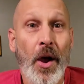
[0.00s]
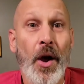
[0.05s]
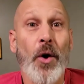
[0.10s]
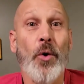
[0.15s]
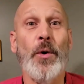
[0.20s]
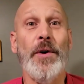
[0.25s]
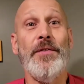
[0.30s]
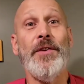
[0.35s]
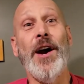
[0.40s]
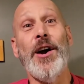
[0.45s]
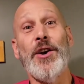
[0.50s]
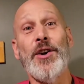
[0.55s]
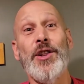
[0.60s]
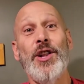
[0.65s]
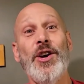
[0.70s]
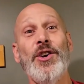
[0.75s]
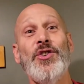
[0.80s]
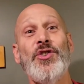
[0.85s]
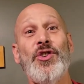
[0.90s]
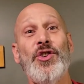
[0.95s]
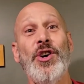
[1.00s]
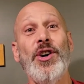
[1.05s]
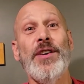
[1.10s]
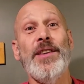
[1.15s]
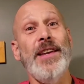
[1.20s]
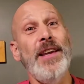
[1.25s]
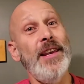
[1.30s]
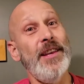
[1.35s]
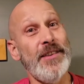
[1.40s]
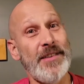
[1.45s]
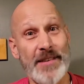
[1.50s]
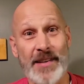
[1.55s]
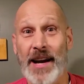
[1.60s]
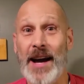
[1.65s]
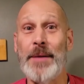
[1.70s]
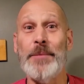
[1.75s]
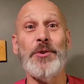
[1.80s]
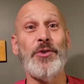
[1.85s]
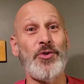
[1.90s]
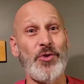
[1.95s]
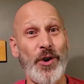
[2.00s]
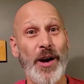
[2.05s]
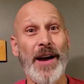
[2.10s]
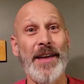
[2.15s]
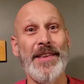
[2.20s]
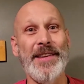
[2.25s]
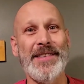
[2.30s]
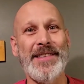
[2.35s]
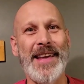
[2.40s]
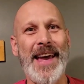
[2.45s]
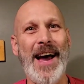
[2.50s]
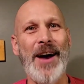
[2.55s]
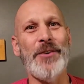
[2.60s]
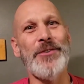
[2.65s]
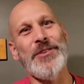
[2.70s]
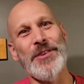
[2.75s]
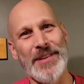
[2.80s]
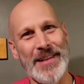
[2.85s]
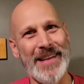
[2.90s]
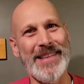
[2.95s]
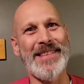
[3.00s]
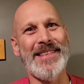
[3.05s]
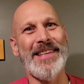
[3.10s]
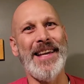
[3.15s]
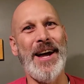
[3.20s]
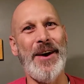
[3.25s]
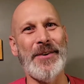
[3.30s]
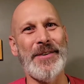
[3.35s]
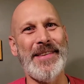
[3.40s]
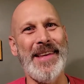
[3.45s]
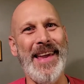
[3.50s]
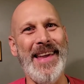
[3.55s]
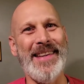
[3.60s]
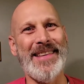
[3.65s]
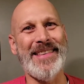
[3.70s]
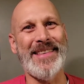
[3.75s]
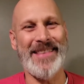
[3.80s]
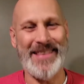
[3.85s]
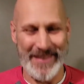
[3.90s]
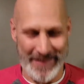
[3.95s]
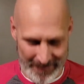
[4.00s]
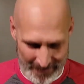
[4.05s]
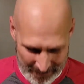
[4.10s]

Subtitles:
we've got our lunch cooked. It is time to try this out. So let's see how it tastes.